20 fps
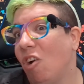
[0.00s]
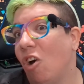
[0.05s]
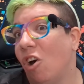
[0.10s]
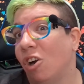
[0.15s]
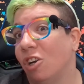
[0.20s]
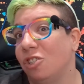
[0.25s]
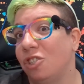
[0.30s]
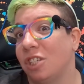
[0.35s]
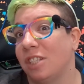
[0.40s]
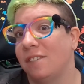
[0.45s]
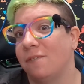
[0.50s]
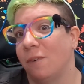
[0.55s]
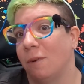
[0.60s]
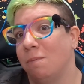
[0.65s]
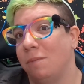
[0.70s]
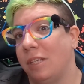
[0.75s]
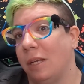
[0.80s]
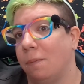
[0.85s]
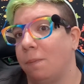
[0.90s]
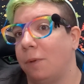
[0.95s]
are just
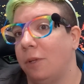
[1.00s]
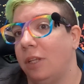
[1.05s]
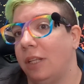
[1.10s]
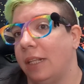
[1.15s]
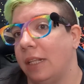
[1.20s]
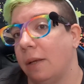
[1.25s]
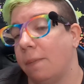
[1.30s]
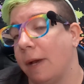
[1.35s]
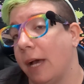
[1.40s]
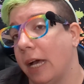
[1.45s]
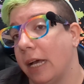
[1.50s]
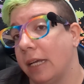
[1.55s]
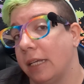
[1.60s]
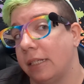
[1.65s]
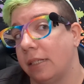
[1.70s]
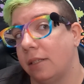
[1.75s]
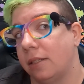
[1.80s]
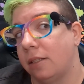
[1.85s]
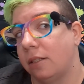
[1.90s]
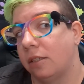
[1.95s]
from Temple in the
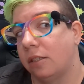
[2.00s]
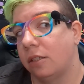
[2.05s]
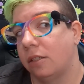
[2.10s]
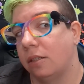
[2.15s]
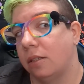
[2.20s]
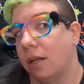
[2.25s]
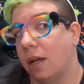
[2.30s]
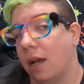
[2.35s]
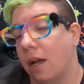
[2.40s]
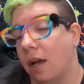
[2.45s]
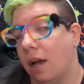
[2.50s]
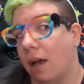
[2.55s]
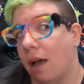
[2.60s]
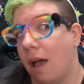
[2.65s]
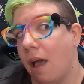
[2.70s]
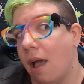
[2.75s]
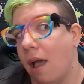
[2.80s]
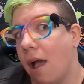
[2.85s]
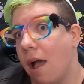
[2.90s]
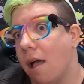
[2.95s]
past
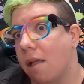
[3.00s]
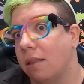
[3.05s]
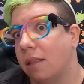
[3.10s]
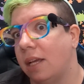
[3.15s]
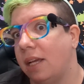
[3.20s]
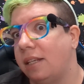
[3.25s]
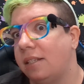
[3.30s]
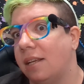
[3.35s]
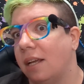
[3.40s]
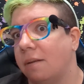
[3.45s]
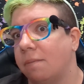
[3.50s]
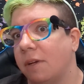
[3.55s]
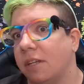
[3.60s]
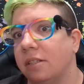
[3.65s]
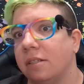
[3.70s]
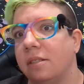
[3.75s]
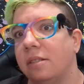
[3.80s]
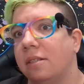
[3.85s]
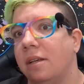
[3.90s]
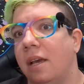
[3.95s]
like 10
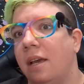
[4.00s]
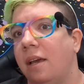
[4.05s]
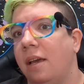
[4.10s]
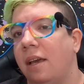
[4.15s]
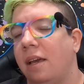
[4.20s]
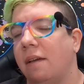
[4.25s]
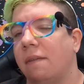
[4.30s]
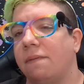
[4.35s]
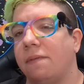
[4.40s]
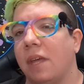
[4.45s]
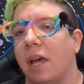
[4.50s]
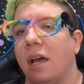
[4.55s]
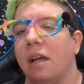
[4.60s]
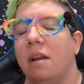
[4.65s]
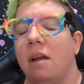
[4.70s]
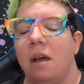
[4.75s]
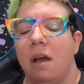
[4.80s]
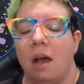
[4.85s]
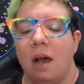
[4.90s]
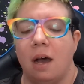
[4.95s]
months, if
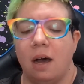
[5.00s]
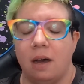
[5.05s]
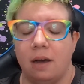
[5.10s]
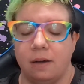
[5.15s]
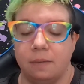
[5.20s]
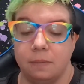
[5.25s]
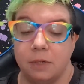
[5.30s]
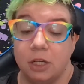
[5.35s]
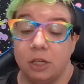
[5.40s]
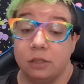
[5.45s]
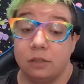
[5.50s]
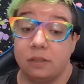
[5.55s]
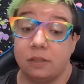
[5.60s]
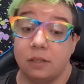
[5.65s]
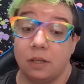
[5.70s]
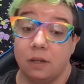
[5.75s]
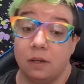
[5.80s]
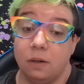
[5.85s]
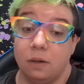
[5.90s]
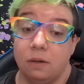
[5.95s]
that.
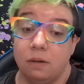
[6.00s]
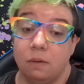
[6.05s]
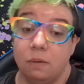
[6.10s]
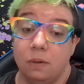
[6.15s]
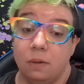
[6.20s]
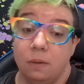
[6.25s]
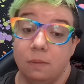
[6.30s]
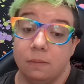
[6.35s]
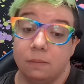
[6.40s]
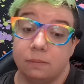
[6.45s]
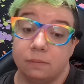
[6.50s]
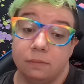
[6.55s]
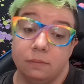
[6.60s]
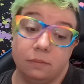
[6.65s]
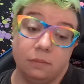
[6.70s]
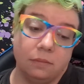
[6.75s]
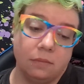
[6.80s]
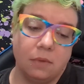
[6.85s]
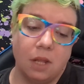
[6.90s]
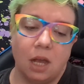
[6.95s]
So
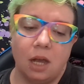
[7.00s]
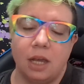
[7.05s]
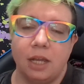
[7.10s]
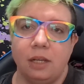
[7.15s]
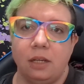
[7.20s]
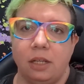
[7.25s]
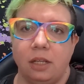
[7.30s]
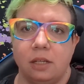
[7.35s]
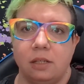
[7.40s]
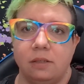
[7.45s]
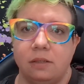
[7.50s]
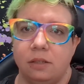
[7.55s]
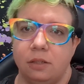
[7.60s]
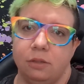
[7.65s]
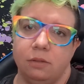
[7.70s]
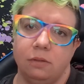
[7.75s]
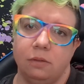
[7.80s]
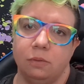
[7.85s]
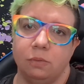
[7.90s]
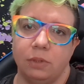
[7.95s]
I need
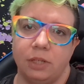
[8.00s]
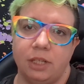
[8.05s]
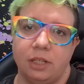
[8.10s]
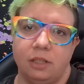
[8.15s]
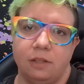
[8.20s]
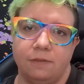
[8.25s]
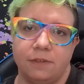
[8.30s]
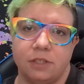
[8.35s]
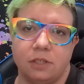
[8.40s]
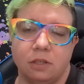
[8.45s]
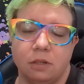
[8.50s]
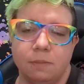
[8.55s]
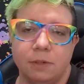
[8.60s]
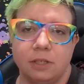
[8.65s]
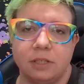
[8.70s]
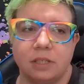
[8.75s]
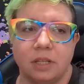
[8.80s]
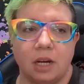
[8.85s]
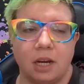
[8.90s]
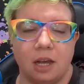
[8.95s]
to read the physical
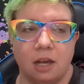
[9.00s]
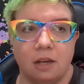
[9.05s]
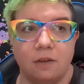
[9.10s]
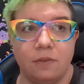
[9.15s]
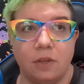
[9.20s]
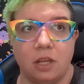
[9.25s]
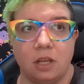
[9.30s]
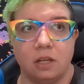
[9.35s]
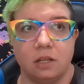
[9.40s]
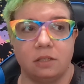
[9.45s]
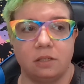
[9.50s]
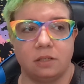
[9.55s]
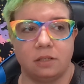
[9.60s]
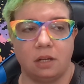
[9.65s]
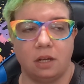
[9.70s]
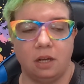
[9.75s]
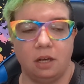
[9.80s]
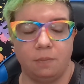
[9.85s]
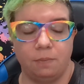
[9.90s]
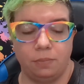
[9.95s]
books that I have and
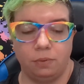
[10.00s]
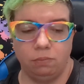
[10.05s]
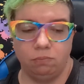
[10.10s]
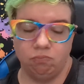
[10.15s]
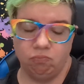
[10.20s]
stop